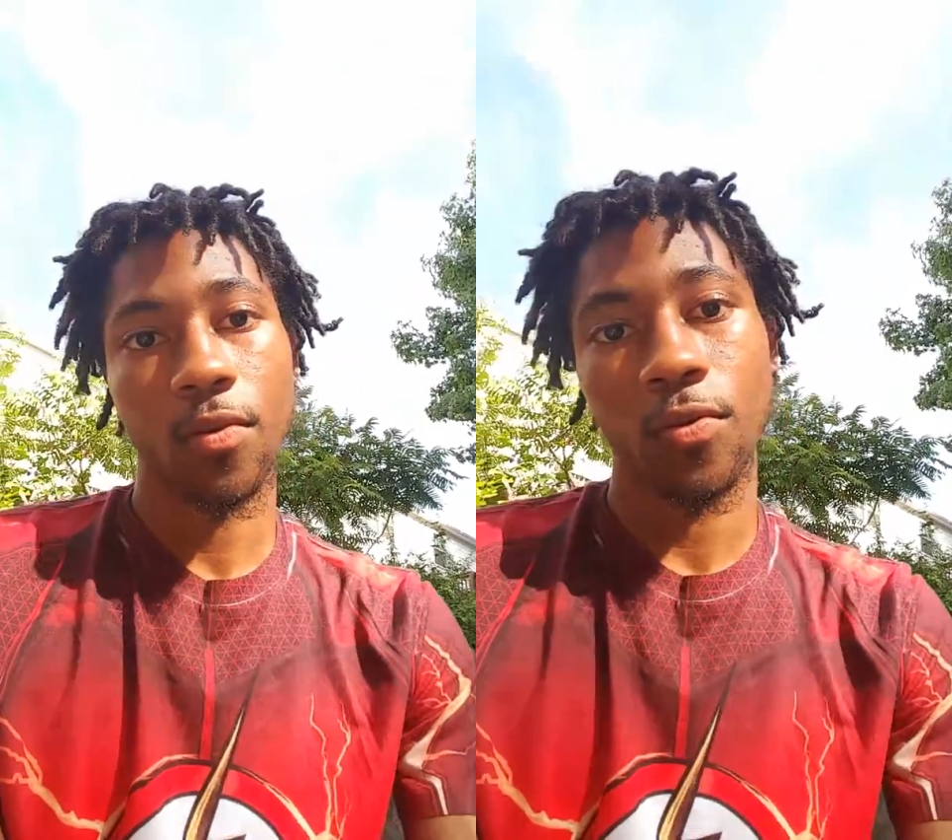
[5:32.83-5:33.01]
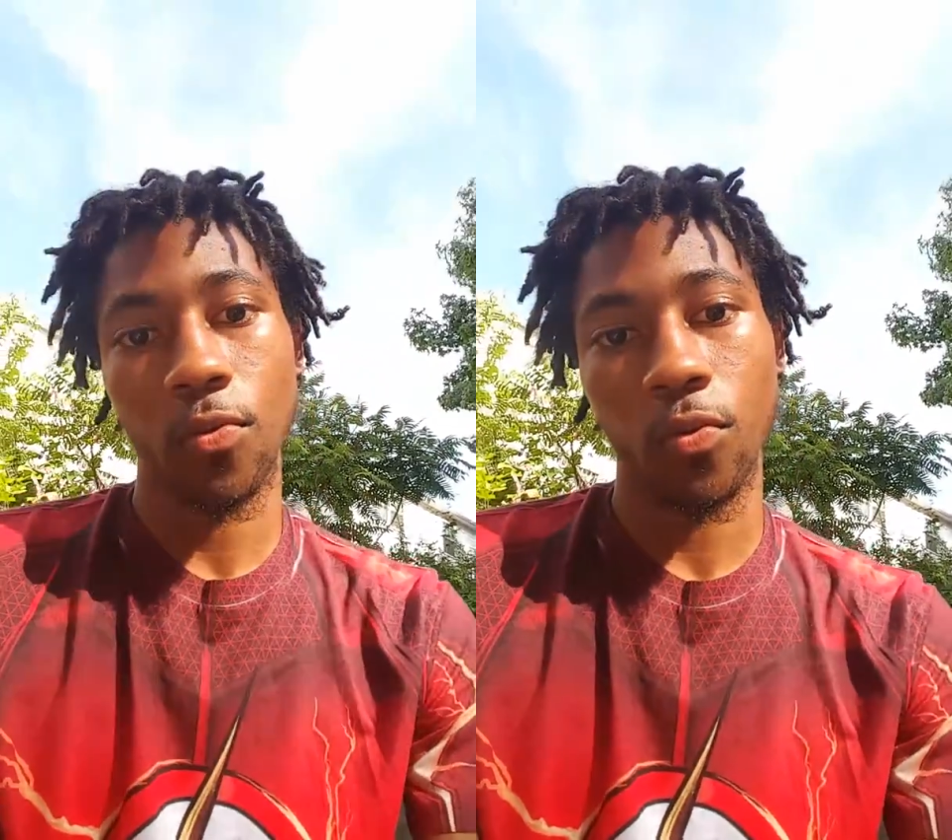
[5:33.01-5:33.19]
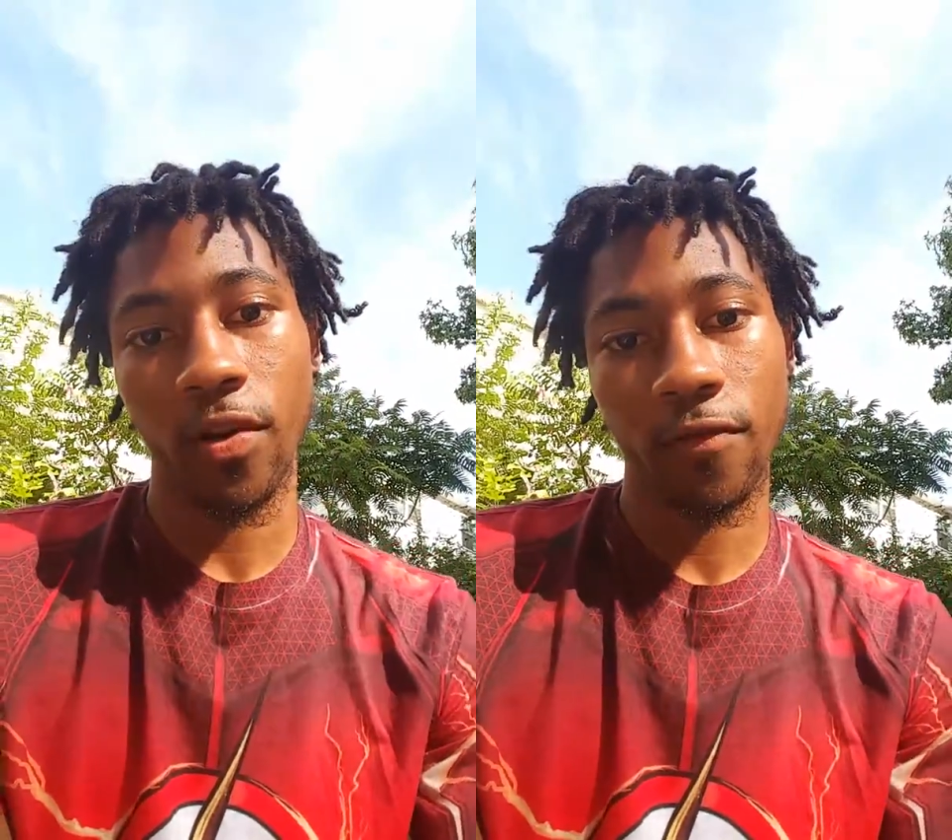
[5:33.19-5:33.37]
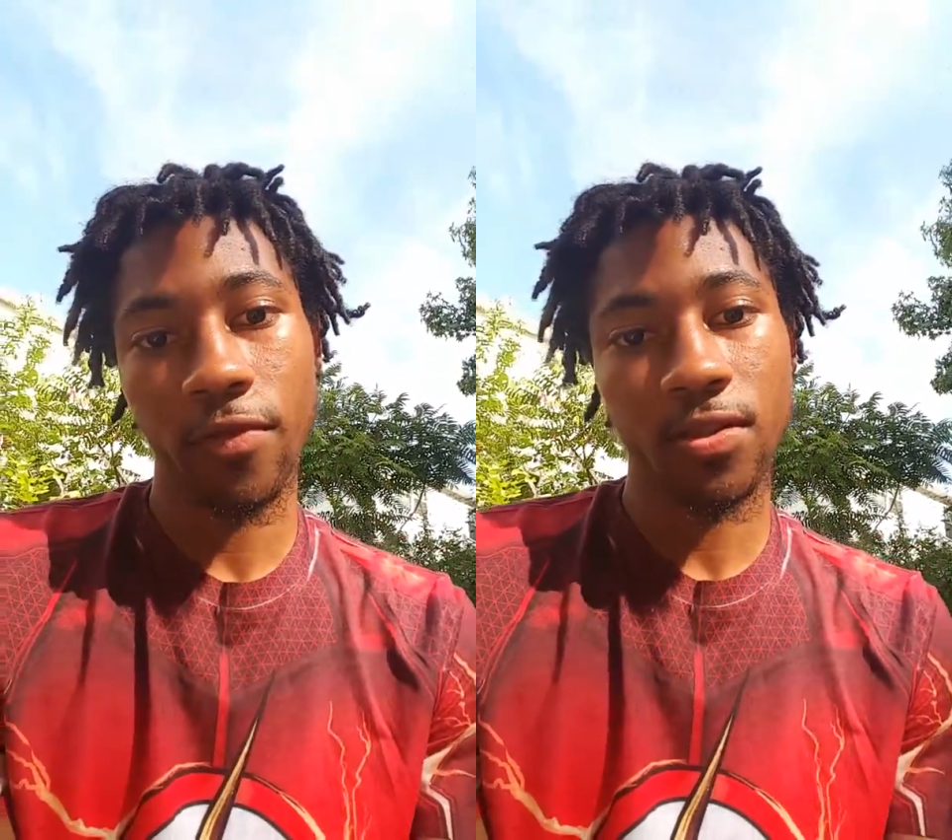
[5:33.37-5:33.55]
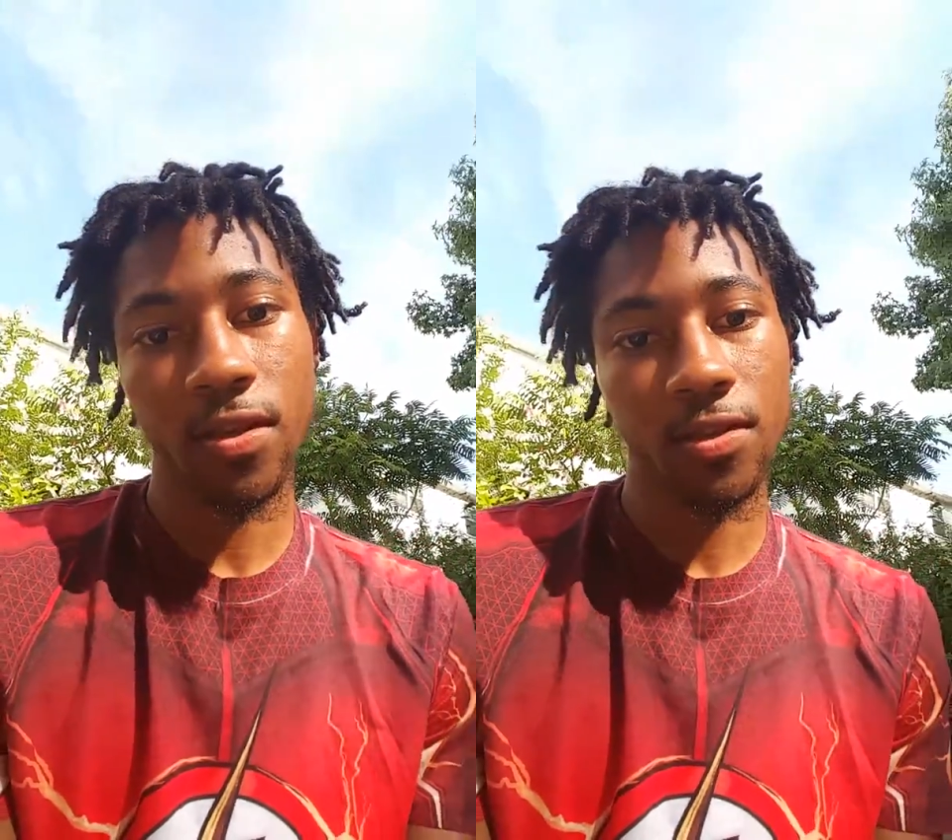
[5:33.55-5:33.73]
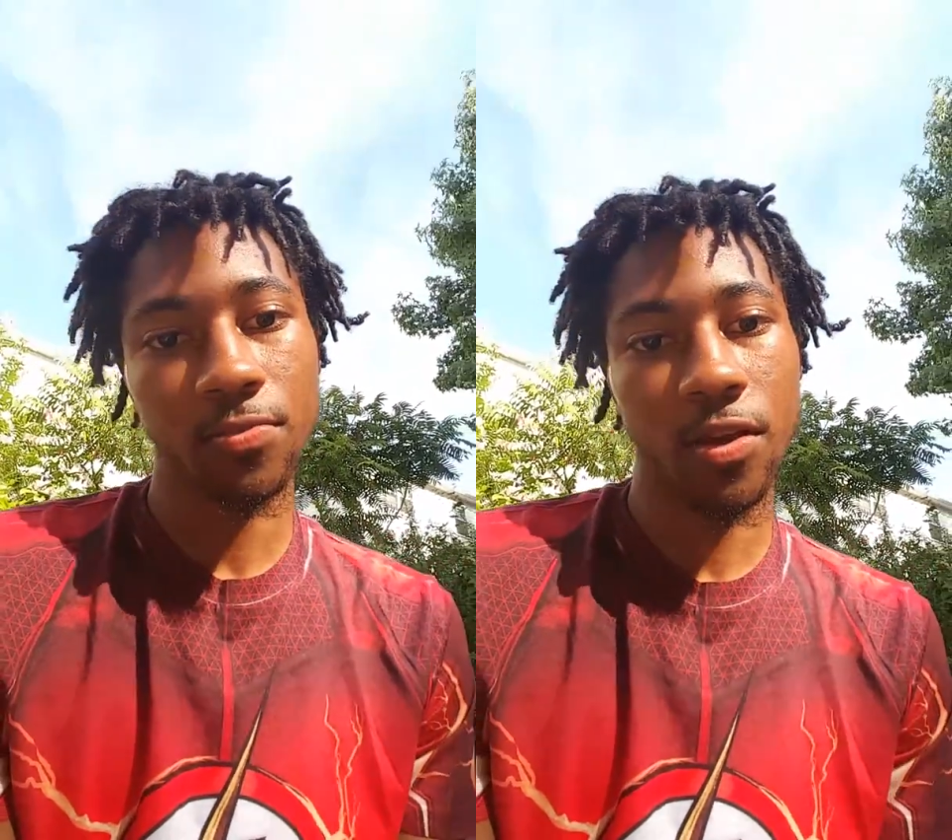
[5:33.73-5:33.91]
whatever it
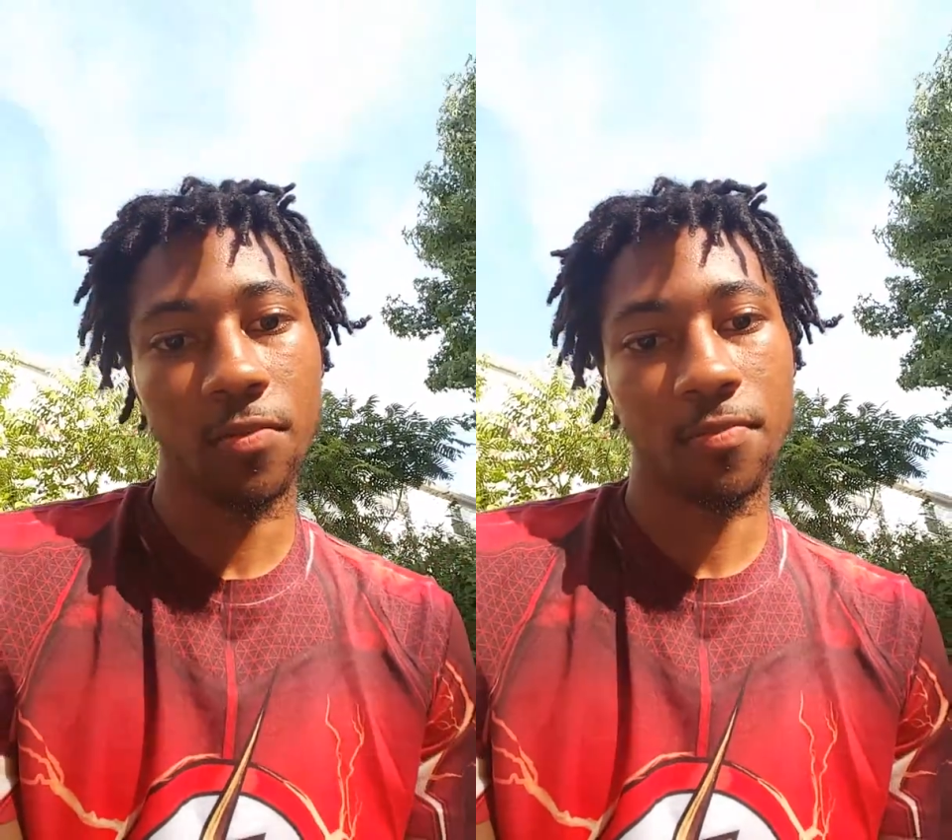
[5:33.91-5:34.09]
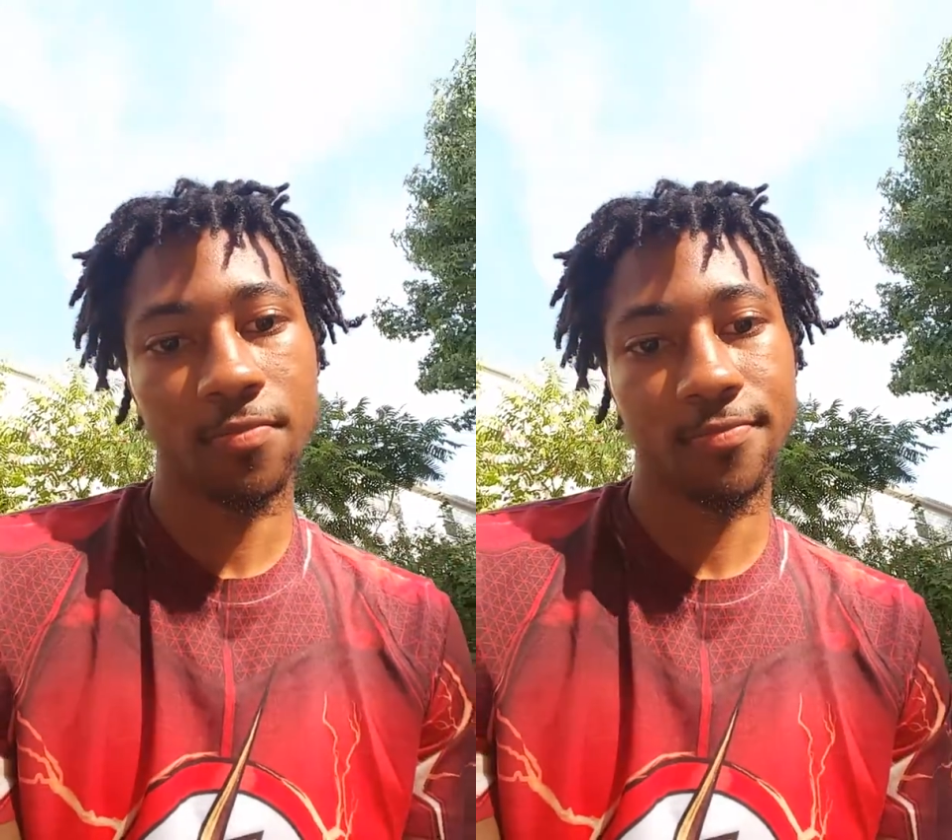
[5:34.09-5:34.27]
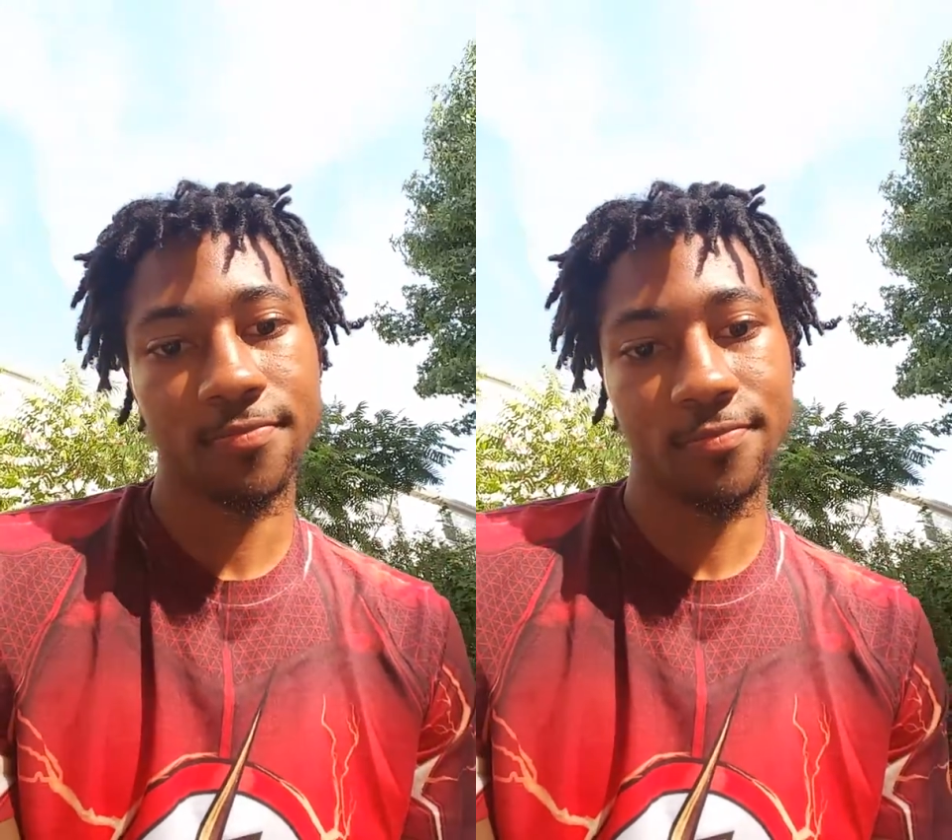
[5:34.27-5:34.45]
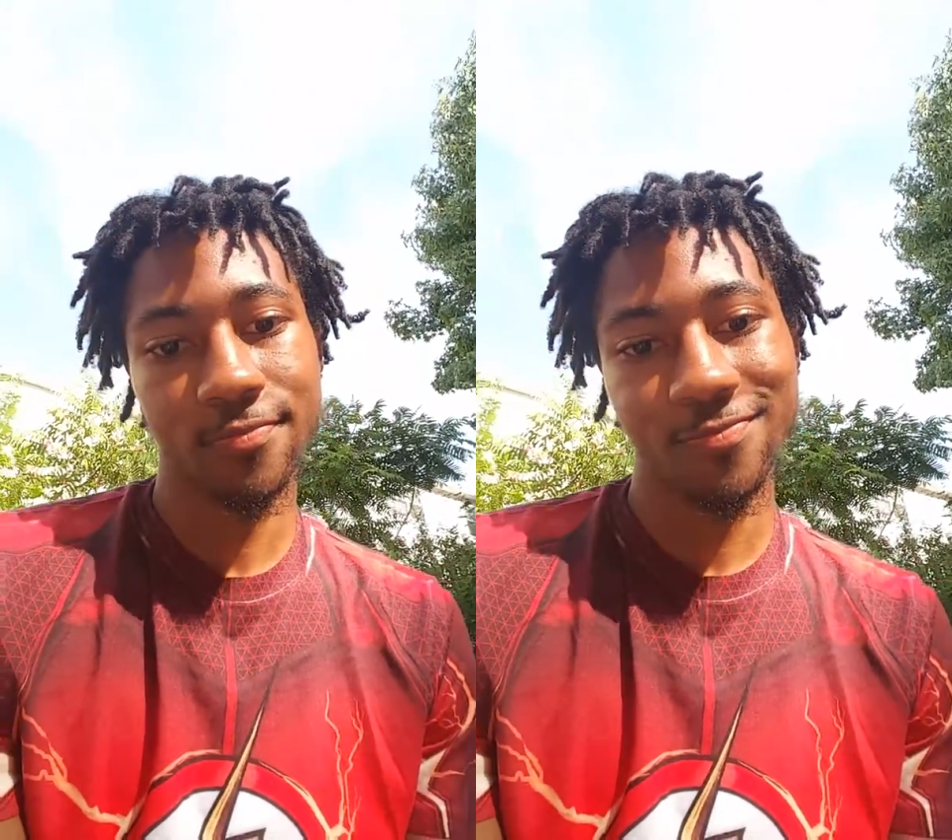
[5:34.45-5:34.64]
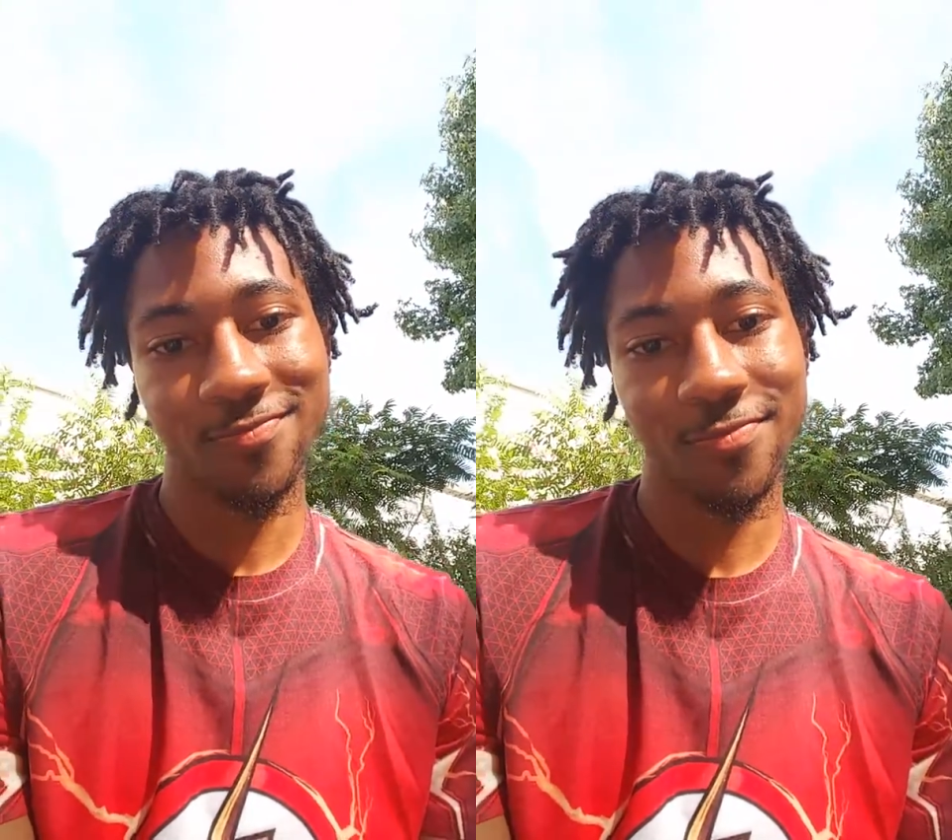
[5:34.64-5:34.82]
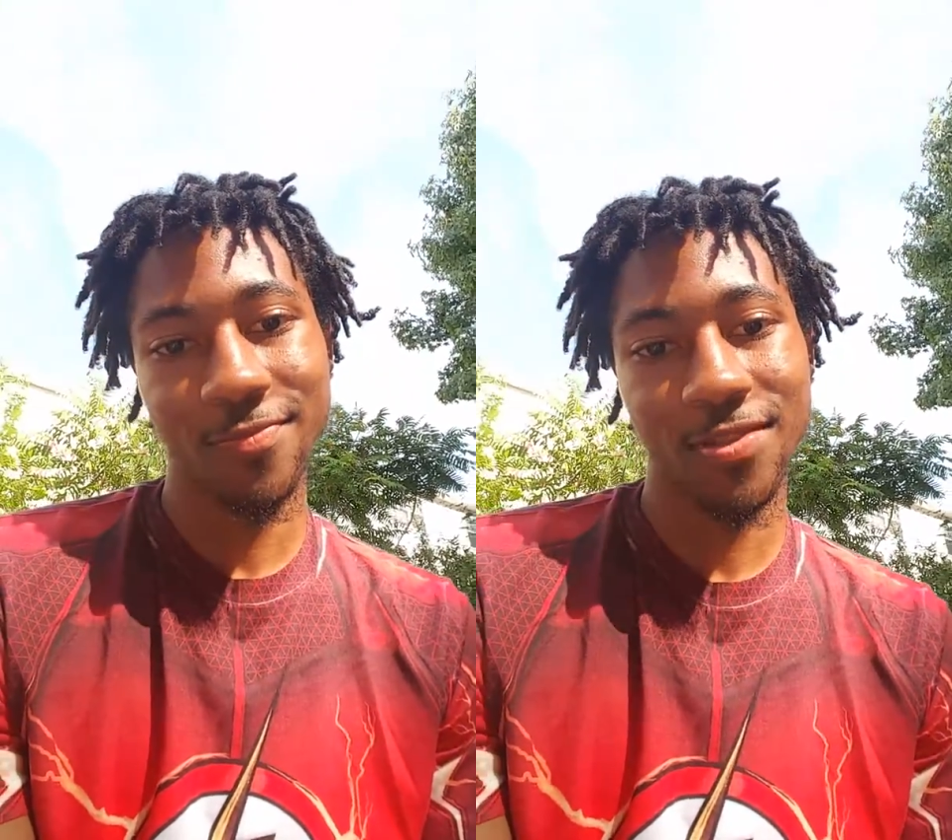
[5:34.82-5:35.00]
takes, man.
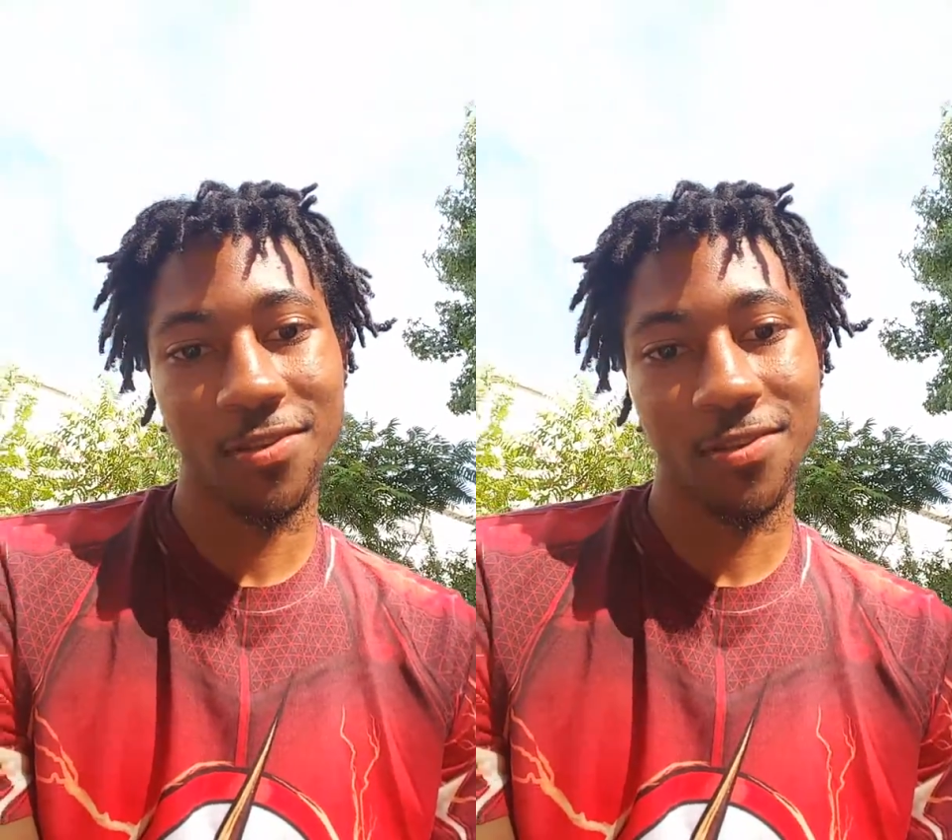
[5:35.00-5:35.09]
See